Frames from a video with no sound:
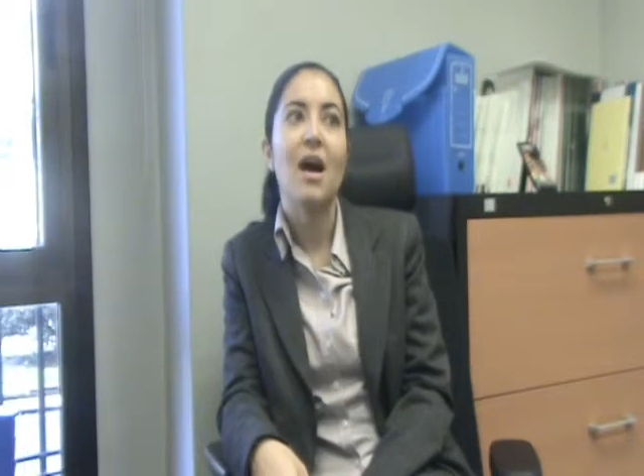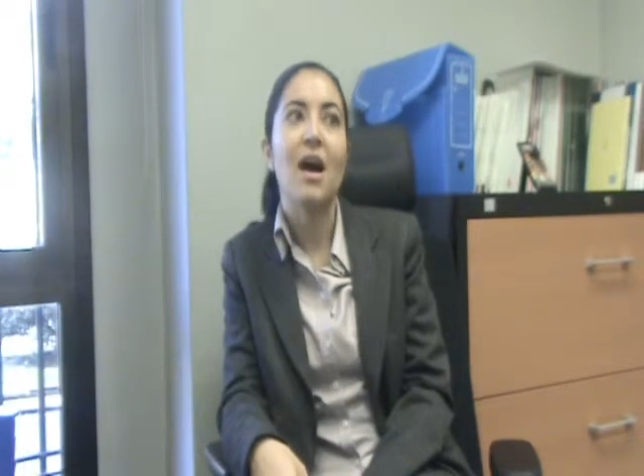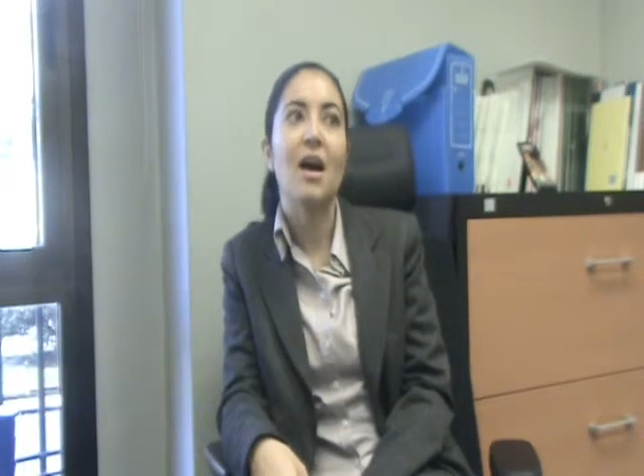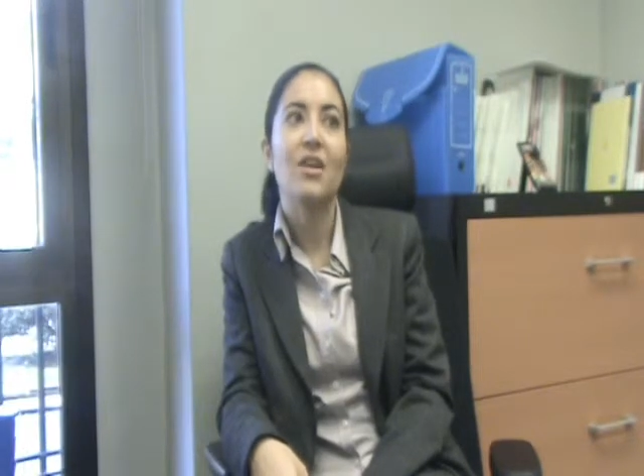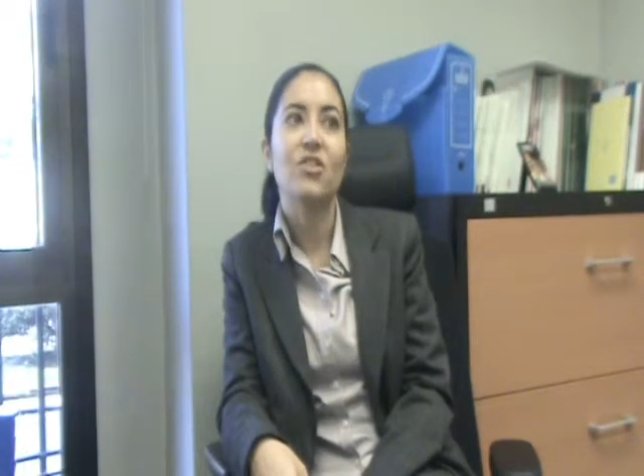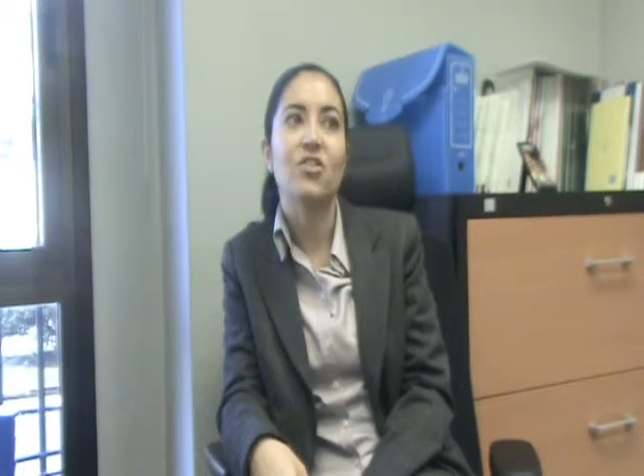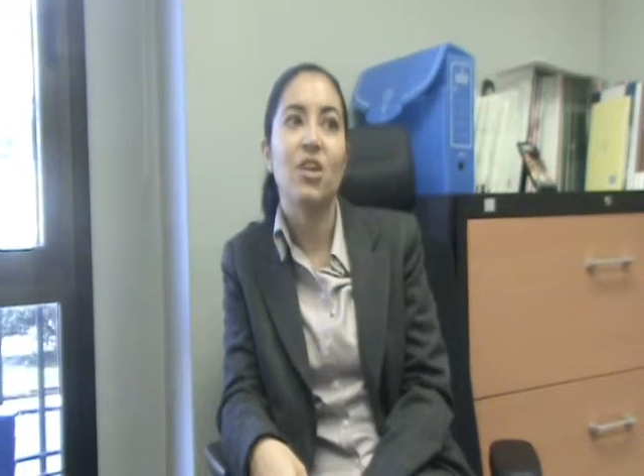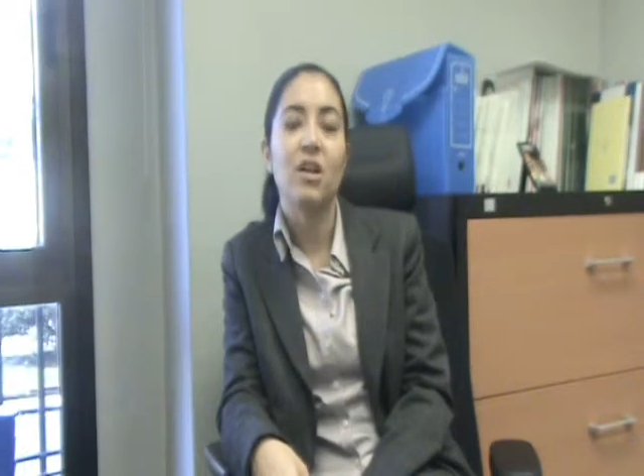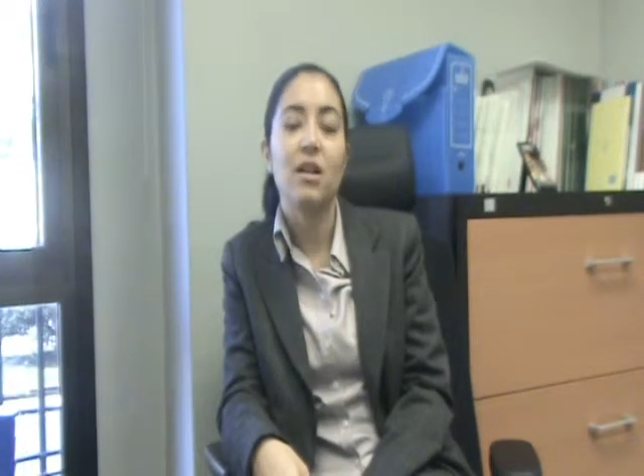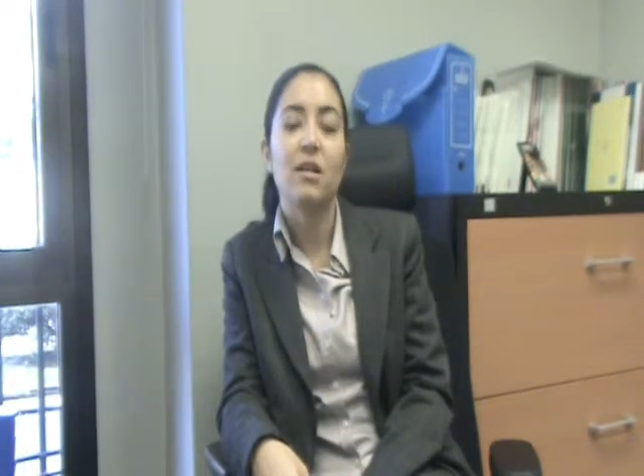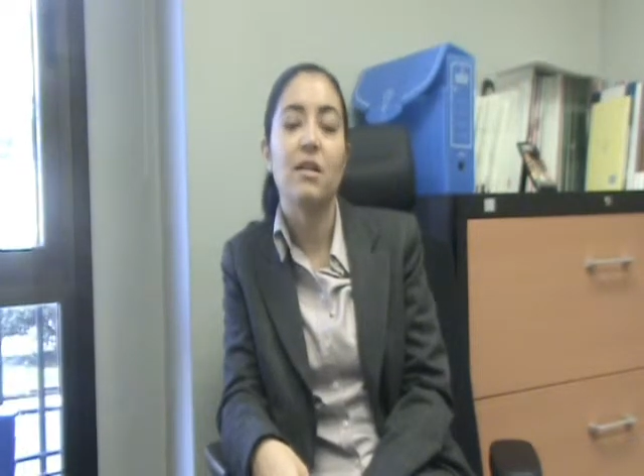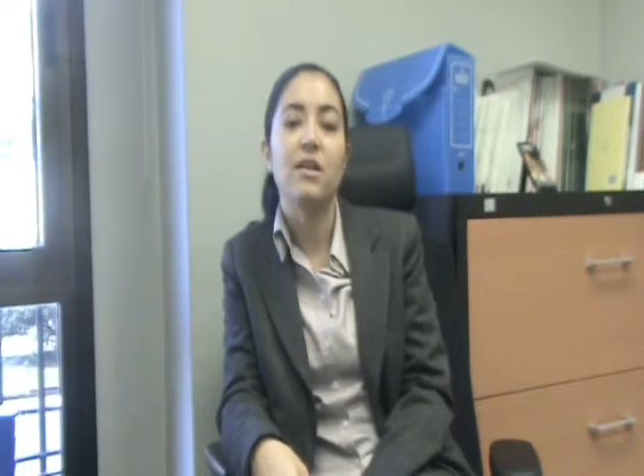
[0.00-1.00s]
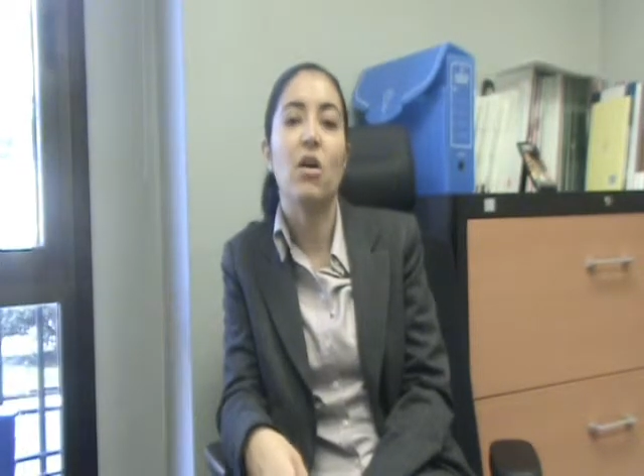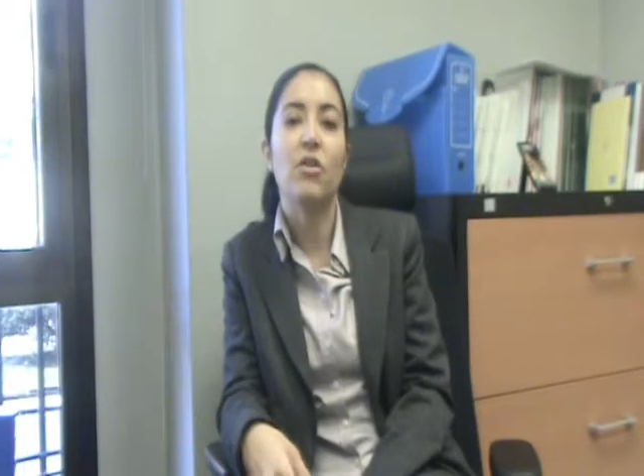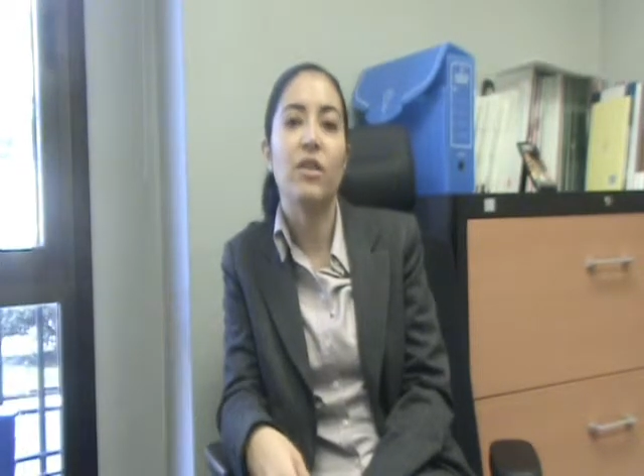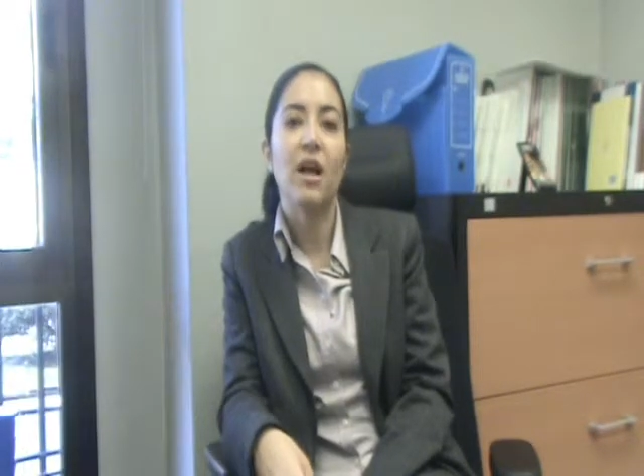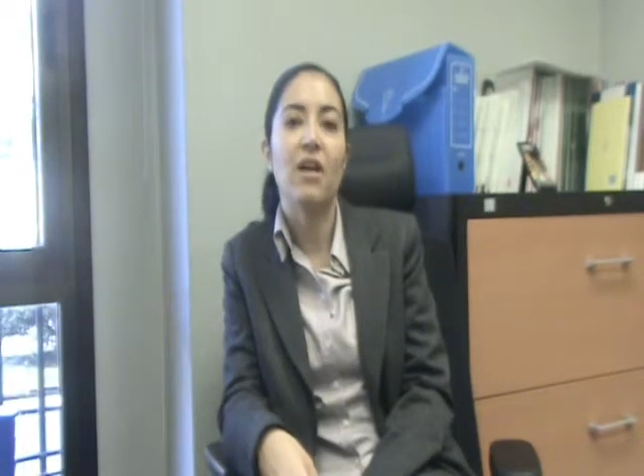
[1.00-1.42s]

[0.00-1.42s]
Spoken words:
are generally, on